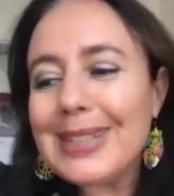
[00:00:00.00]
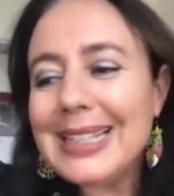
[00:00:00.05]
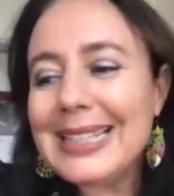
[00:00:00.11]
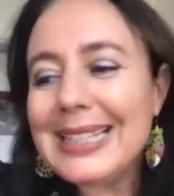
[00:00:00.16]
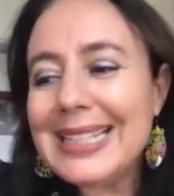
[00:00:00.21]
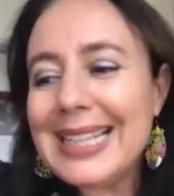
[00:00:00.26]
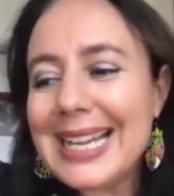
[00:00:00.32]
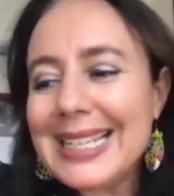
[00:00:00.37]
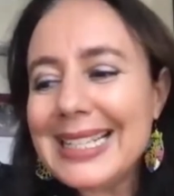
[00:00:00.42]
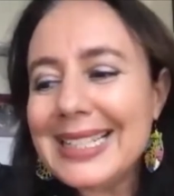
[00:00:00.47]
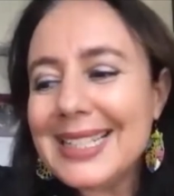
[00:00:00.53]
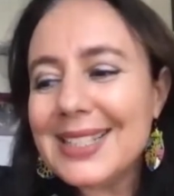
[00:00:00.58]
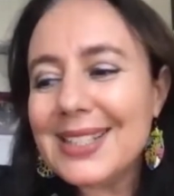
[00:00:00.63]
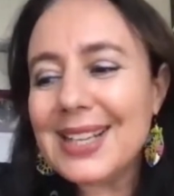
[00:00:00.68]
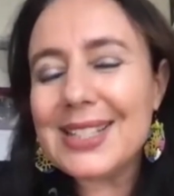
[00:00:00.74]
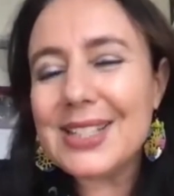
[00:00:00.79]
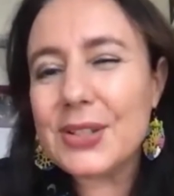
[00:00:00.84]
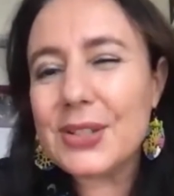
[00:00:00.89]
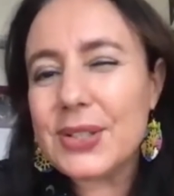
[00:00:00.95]
then it's
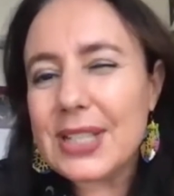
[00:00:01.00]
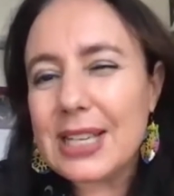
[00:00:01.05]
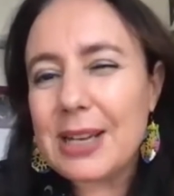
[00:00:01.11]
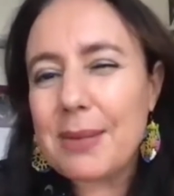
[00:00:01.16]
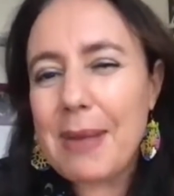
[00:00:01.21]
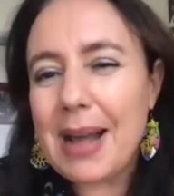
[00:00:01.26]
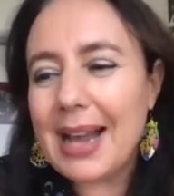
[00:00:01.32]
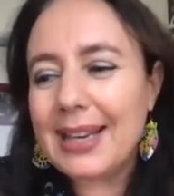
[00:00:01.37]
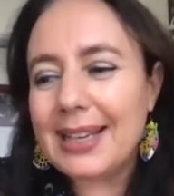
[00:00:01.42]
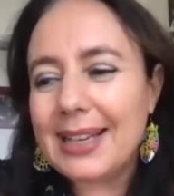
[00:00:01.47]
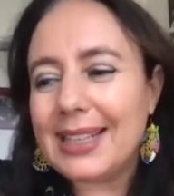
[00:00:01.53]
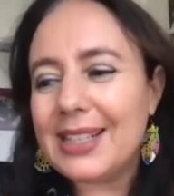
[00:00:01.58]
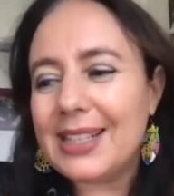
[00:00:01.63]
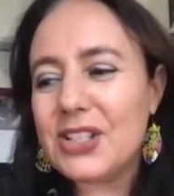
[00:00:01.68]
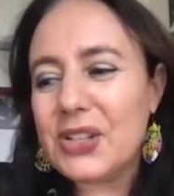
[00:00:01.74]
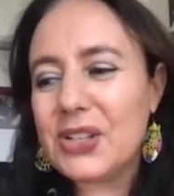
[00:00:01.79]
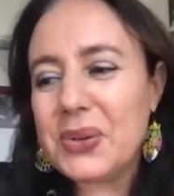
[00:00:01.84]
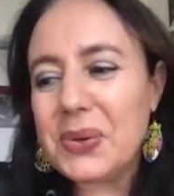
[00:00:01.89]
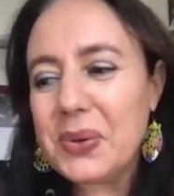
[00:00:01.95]
not so cinematic,
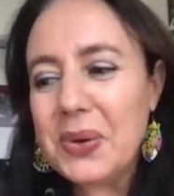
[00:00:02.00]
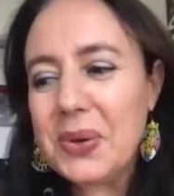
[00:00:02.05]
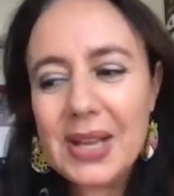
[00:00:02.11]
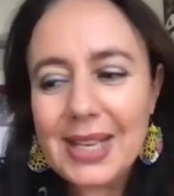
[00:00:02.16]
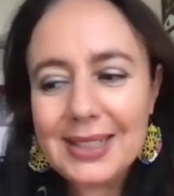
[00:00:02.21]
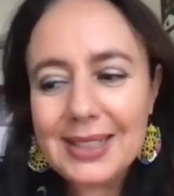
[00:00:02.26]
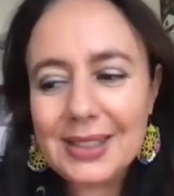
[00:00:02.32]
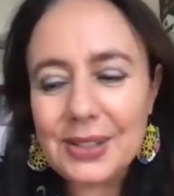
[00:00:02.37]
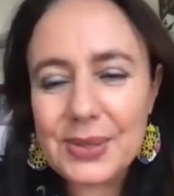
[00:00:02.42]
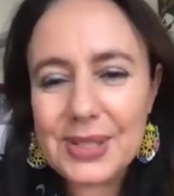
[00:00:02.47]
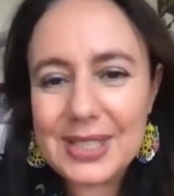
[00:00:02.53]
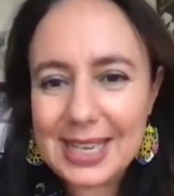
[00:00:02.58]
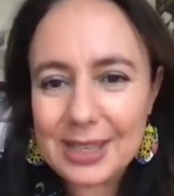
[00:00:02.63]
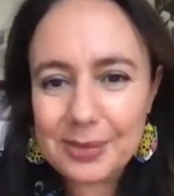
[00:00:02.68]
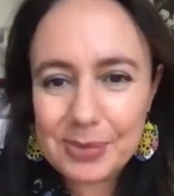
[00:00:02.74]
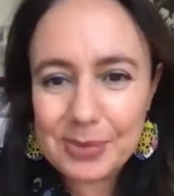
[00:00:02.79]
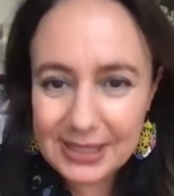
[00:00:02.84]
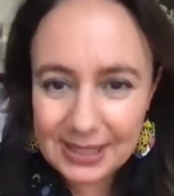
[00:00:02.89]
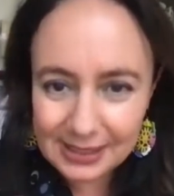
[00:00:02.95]
and so the
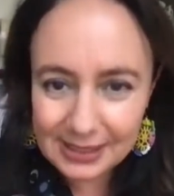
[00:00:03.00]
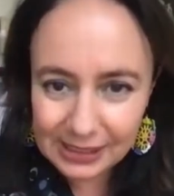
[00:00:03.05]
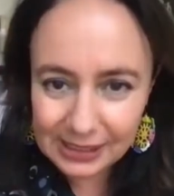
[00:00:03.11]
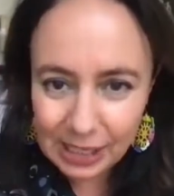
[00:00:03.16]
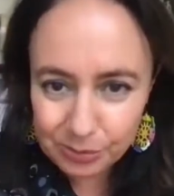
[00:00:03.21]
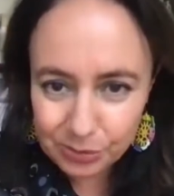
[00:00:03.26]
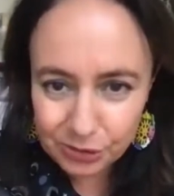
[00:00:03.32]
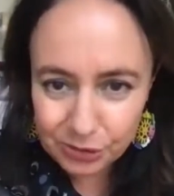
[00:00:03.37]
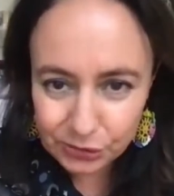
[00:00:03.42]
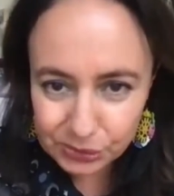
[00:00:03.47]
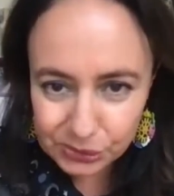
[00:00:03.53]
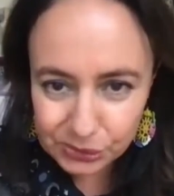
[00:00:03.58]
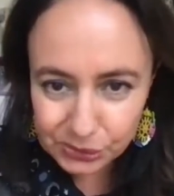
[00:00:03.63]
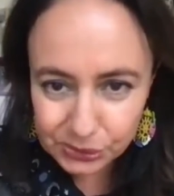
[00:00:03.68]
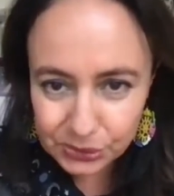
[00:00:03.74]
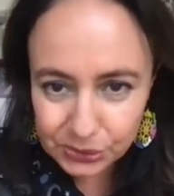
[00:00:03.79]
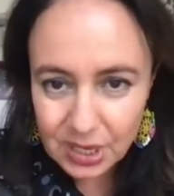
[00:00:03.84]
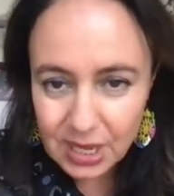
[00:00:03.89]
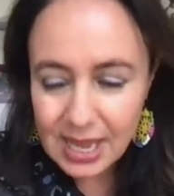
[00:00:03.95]
resentment didn't come
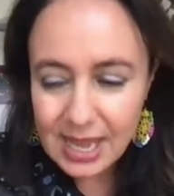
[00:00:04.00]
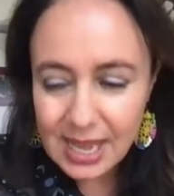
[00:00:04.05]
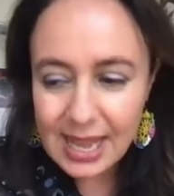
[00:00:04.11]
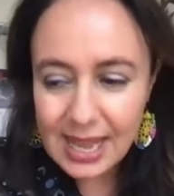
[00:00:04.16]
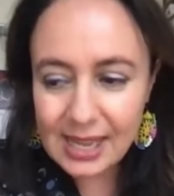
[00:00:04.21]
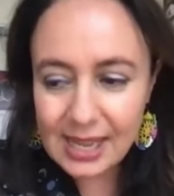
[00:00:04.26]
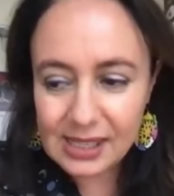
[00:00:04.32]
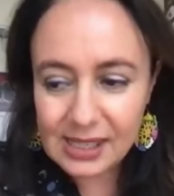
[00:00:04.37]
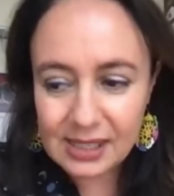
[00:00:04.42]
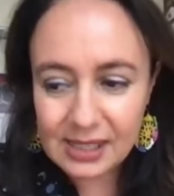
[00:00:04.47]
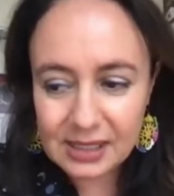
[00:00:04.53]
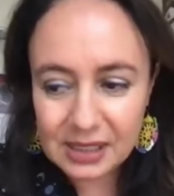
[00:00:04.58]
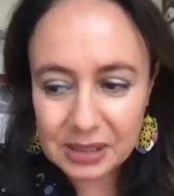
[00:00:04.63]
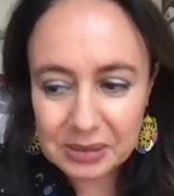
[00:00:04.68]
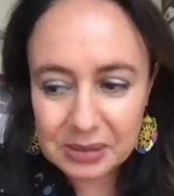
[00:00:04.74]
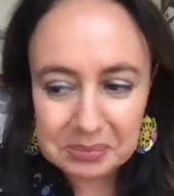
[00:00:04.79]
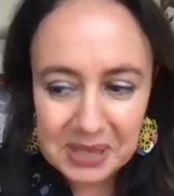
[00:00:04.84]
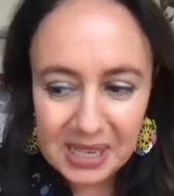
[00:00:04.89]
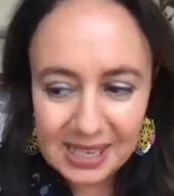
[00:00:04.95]
through, and
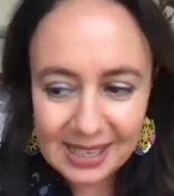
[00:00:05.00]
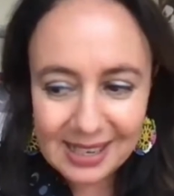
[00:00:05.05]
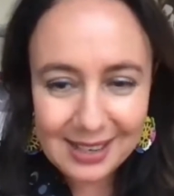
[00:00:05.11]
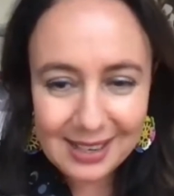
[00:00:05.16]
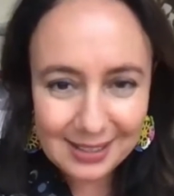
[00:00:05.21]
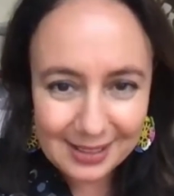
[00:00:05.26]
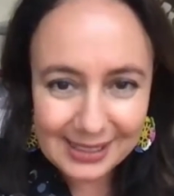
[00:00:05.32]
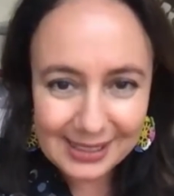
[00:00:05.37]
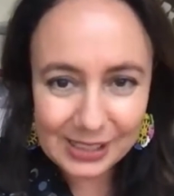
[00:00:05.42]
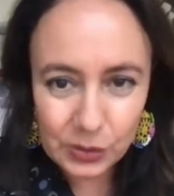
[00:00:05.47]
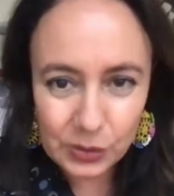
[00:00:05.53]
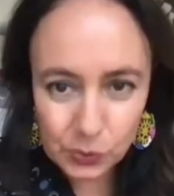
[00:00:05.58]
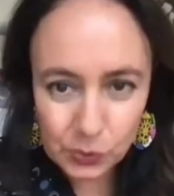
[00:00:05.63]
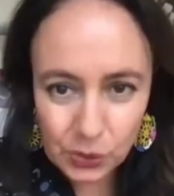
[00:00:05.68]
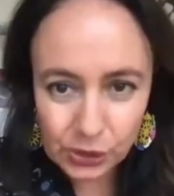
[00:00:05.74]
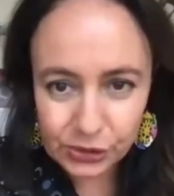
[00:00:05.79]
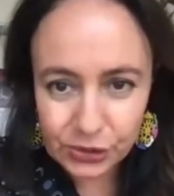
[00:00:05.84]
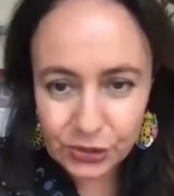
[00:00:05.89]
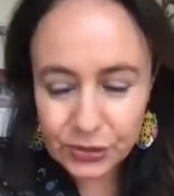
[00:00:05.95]
I think it
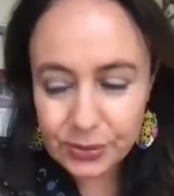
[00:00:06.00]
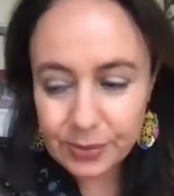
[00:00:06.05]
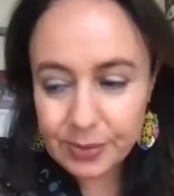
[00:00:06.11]
works.